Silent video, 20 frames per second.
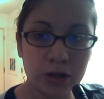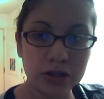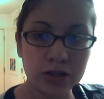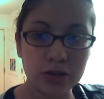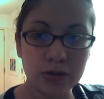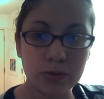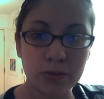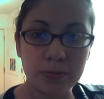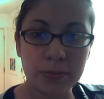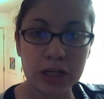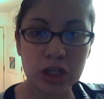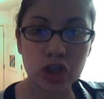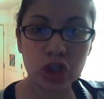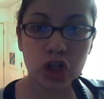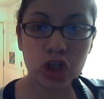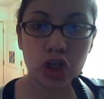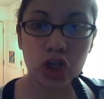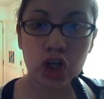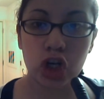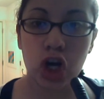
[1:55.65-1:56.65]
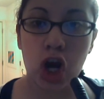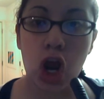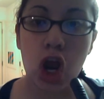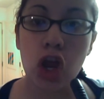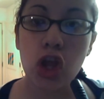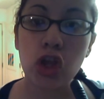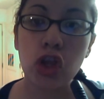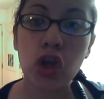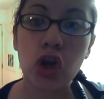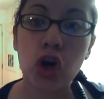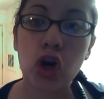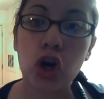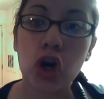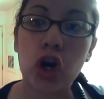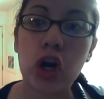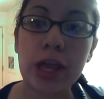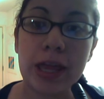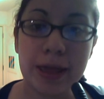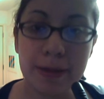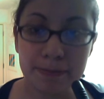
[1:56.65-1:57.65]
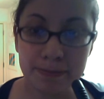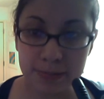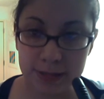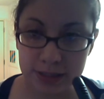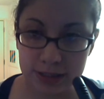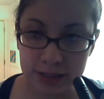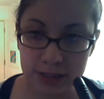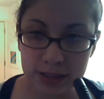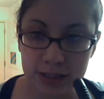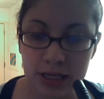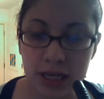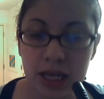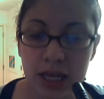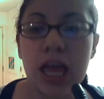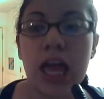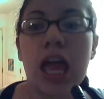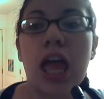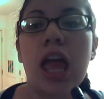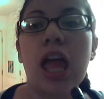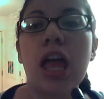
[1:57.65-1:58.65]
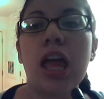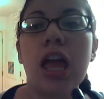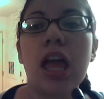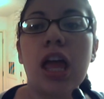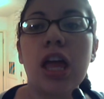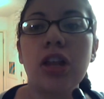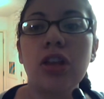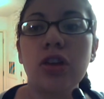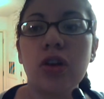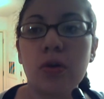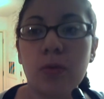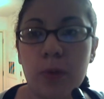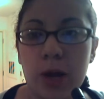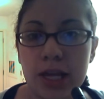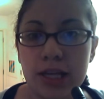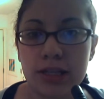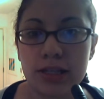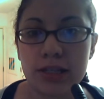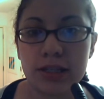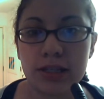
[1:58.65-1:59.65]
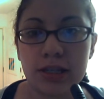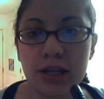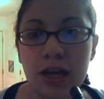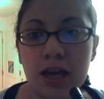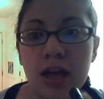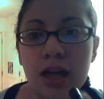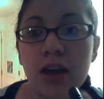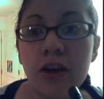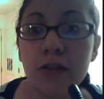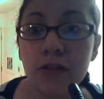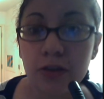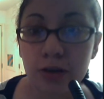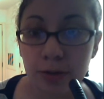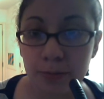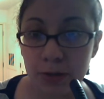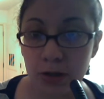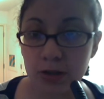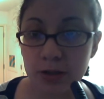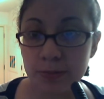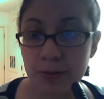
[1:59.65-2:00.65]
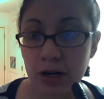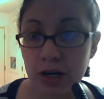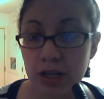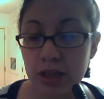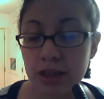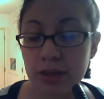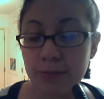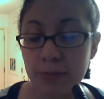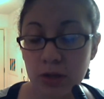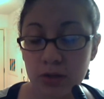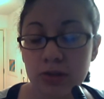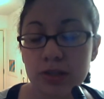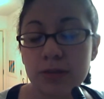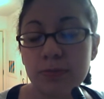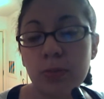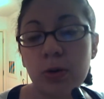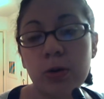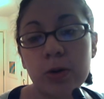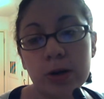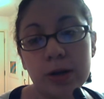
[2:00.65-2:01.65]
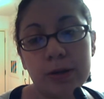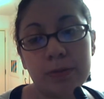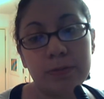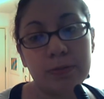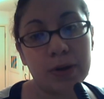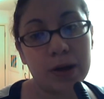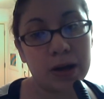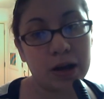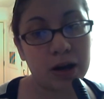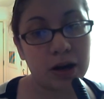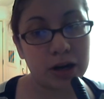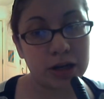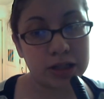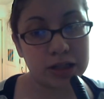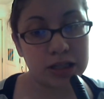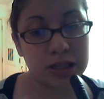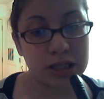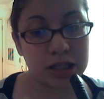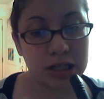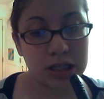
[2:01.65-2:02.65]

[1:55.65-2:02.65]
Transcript: want to measure your hips and your waist. For the most part, the most important part